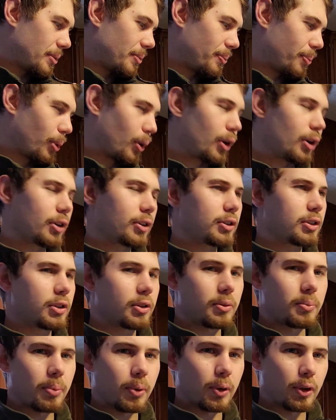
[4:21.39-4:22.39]
per
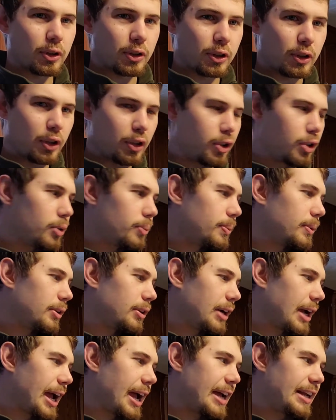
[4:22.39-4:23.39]
scoop, it'll
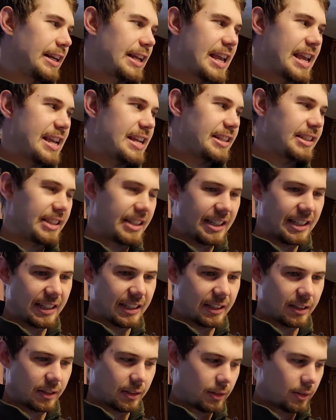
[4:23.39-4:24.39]
add
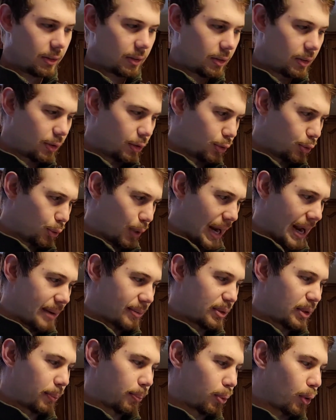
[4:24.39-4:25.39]
18
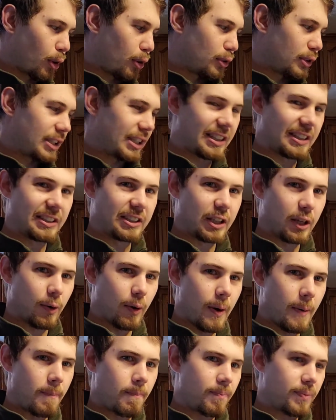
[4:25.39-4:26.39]
grams of protein to
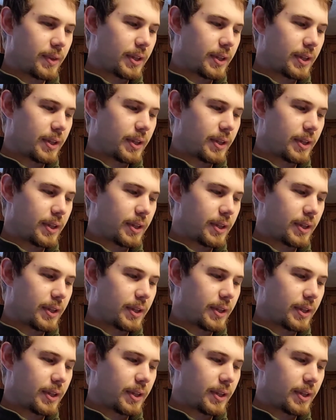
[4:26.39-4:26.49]
it.